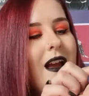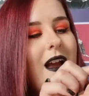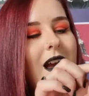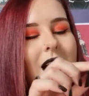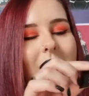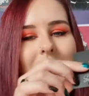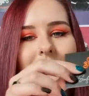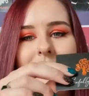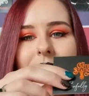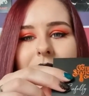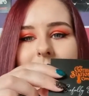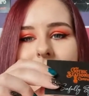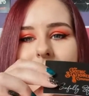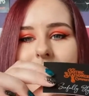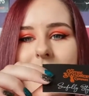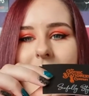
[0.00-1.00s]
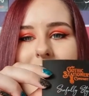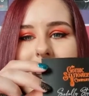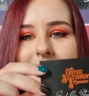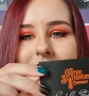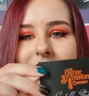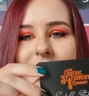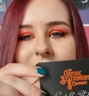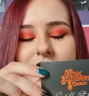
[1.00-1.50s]

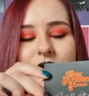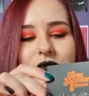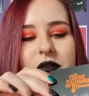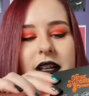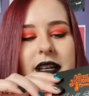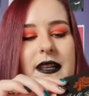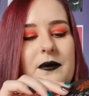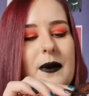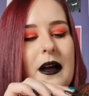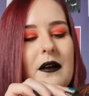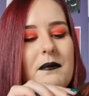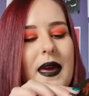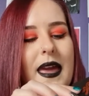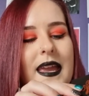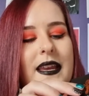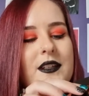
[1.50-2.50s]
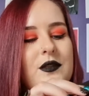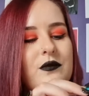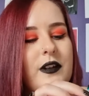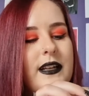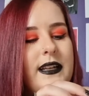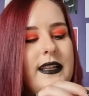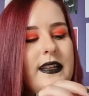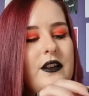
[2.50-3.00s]
This looks really well made,
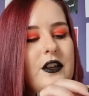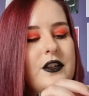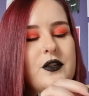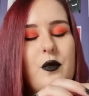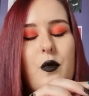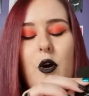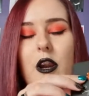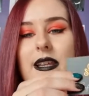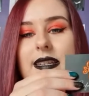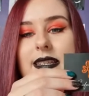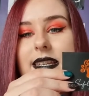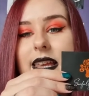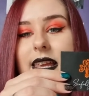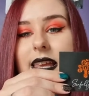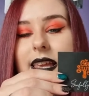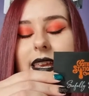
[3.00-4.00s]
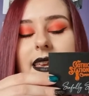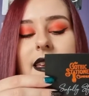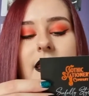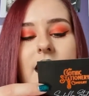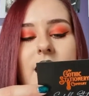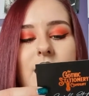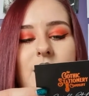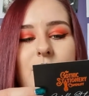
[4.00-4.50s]
really good quality,
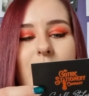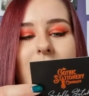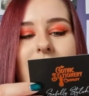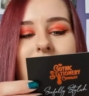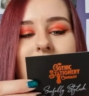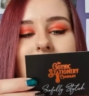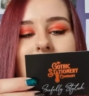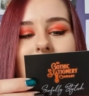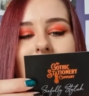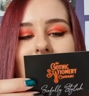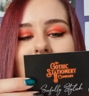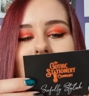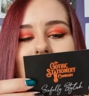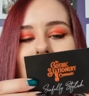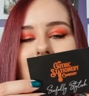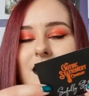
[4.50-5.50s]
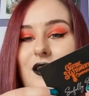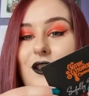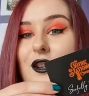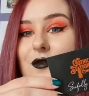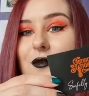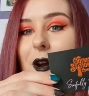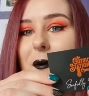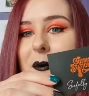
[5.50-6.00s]
which I think is a
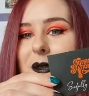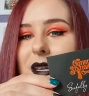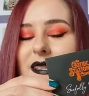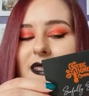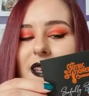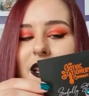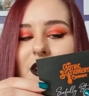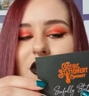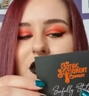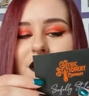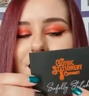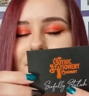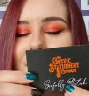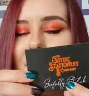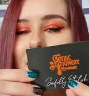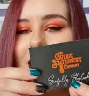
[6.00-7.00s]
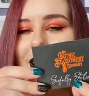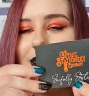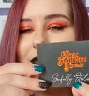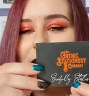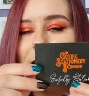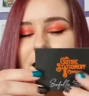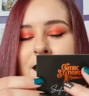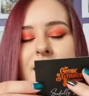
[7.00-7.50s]
good representation of their
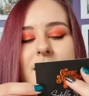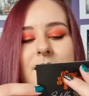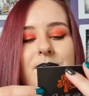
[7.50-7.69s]
items.